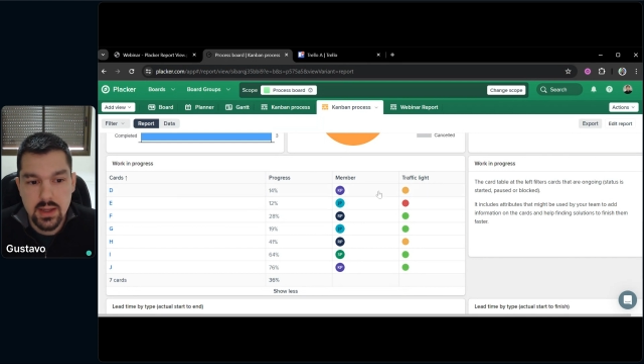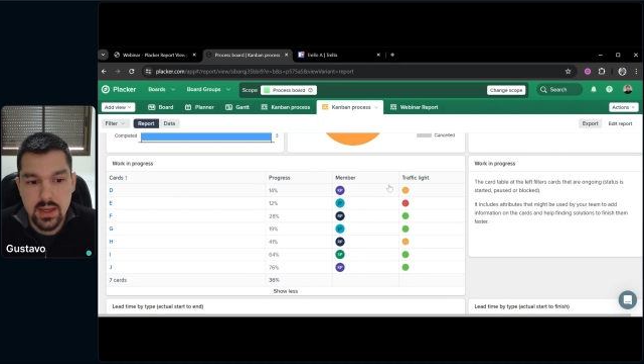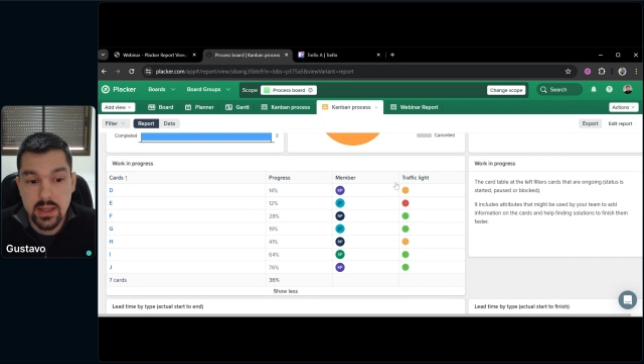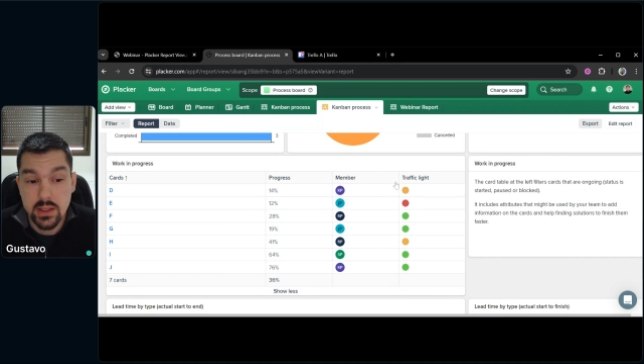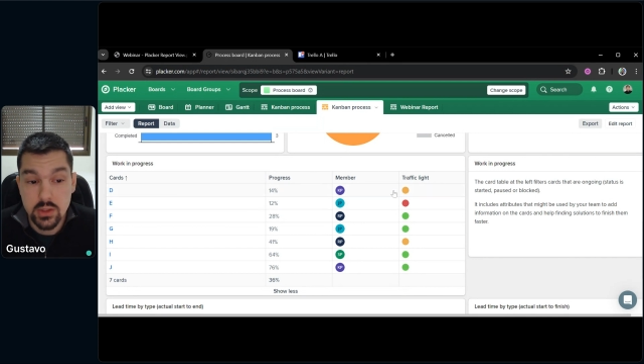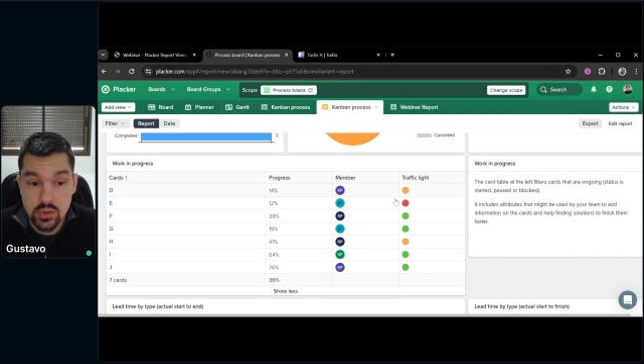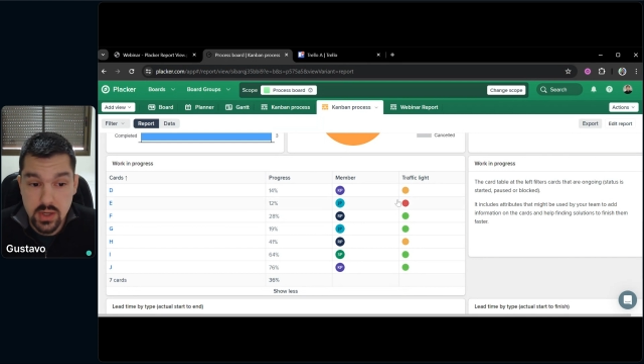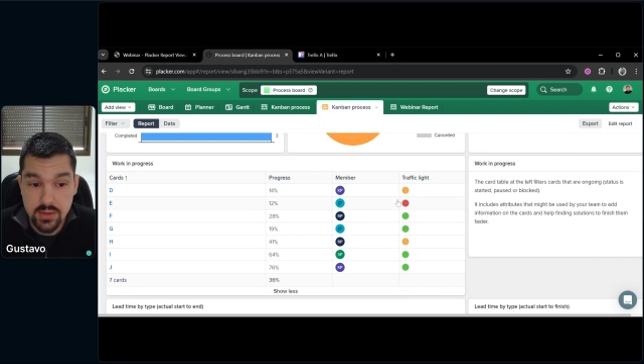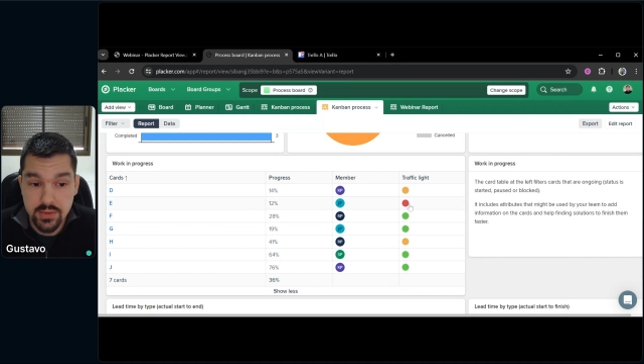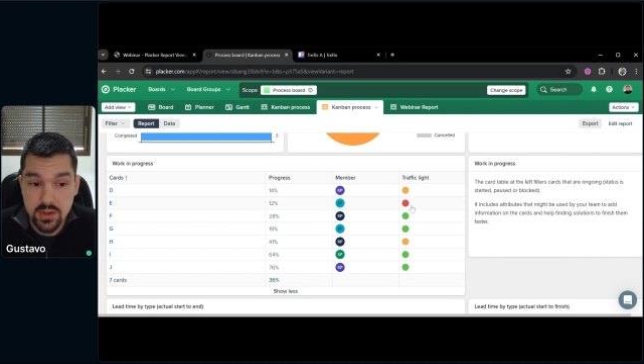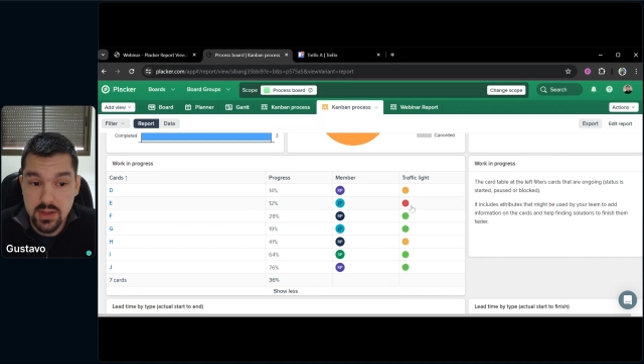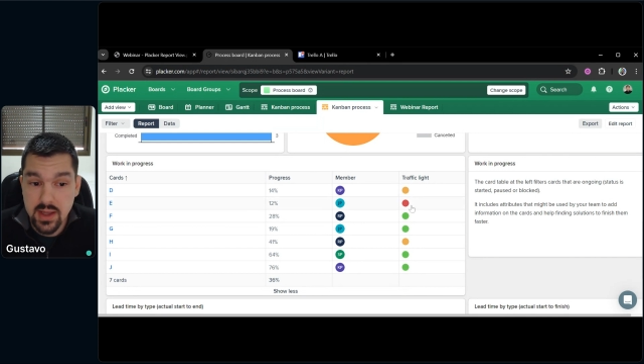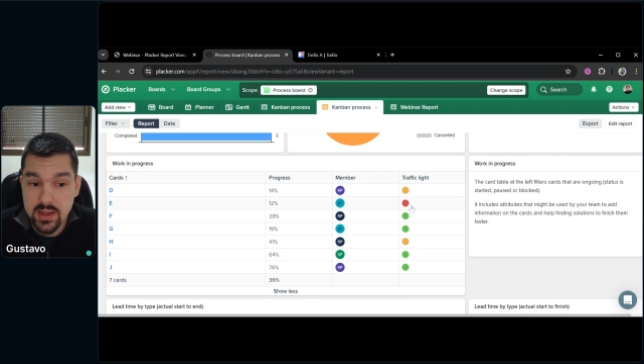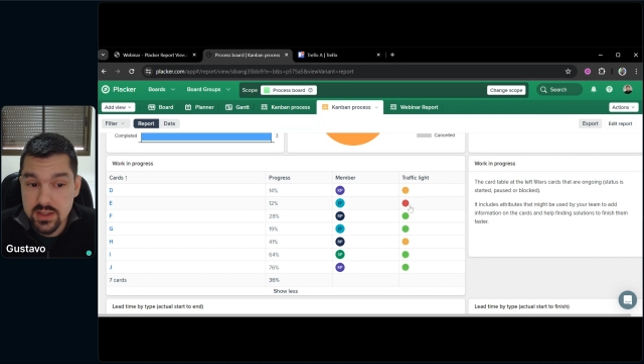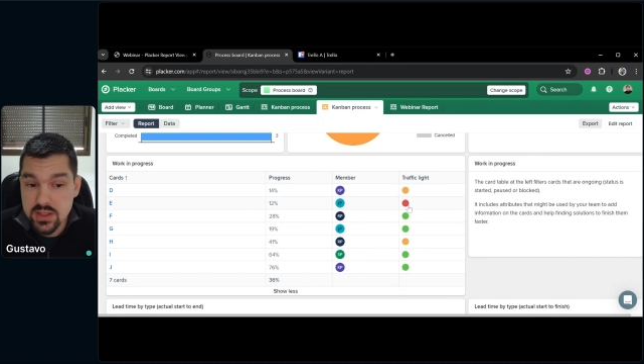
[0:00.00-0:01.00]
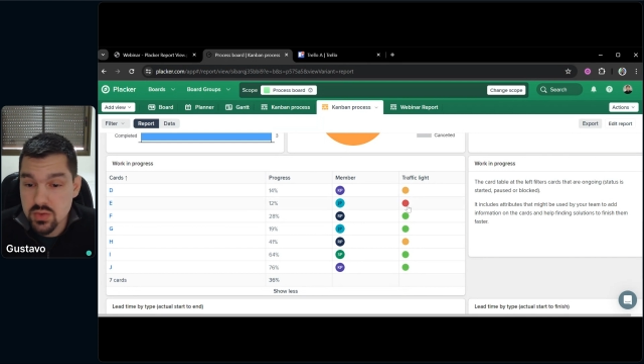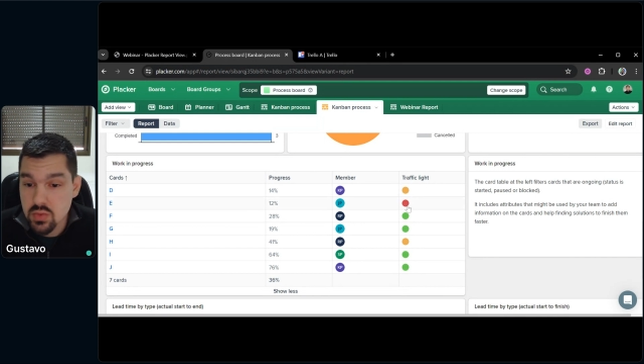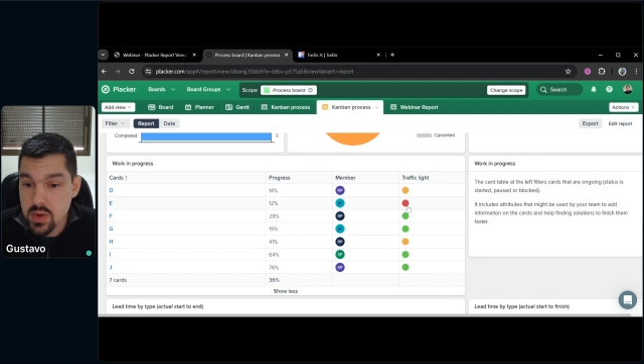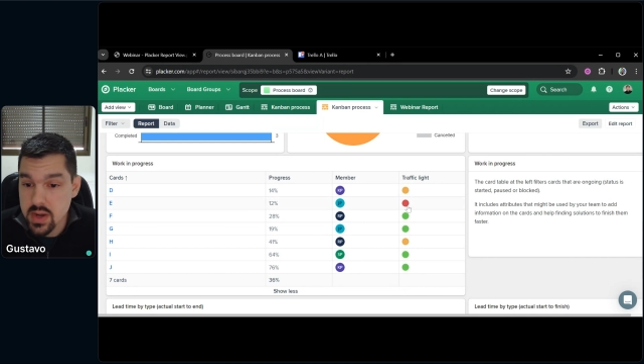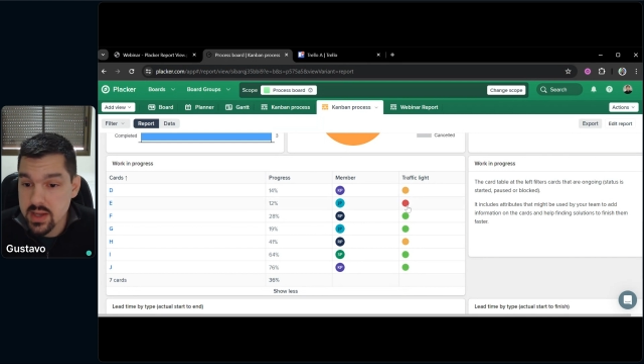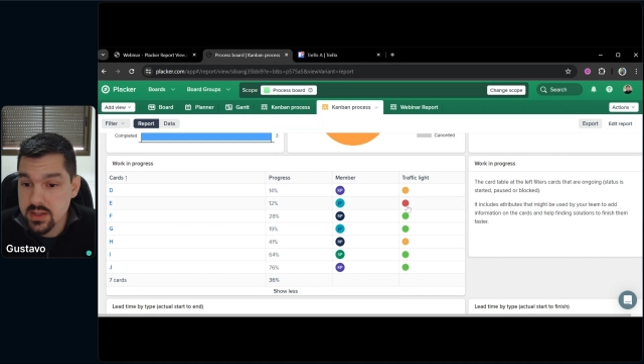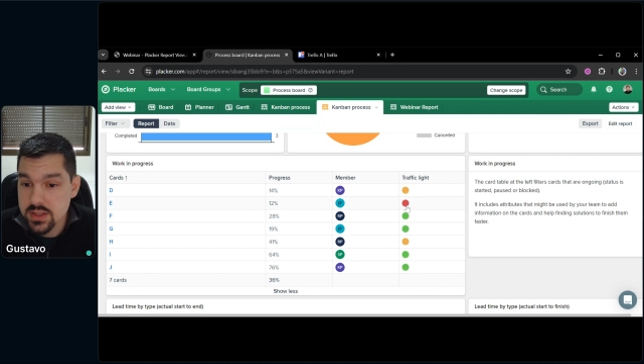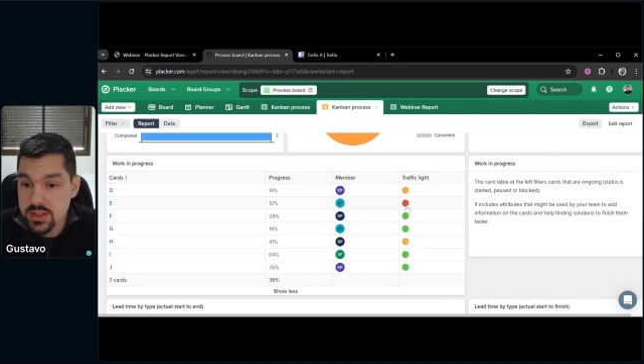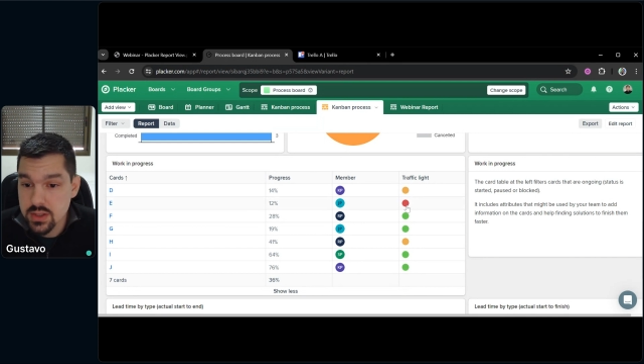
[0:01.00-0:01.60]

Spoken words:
and the traffic light is red,